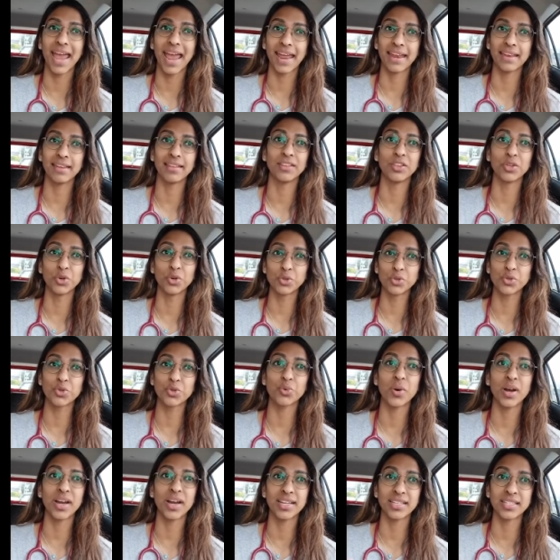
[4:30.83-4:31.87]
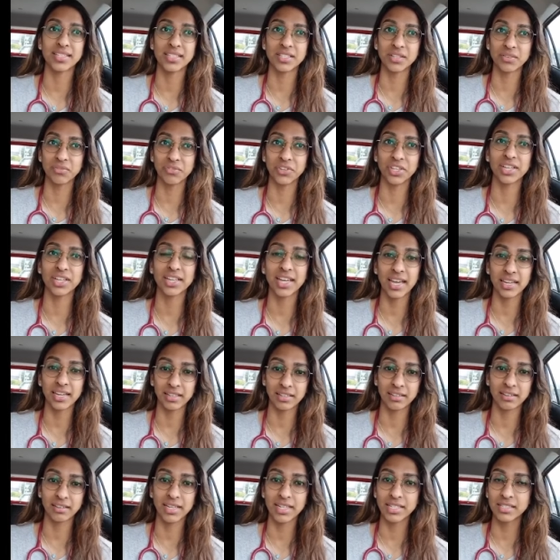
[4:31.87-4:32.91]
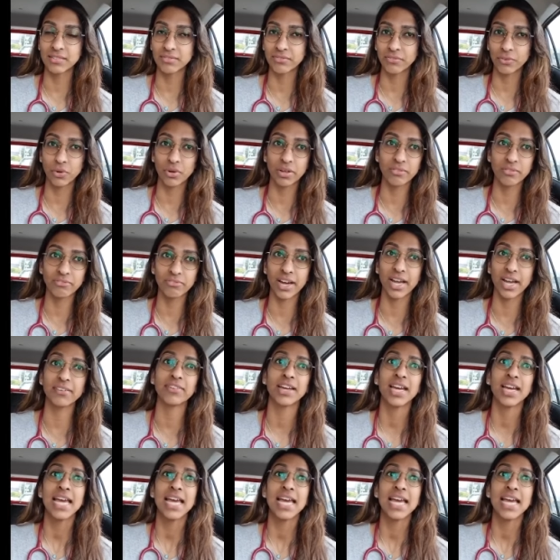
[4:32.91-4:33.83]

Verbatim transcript: And those who are in severe categories 4 and 5,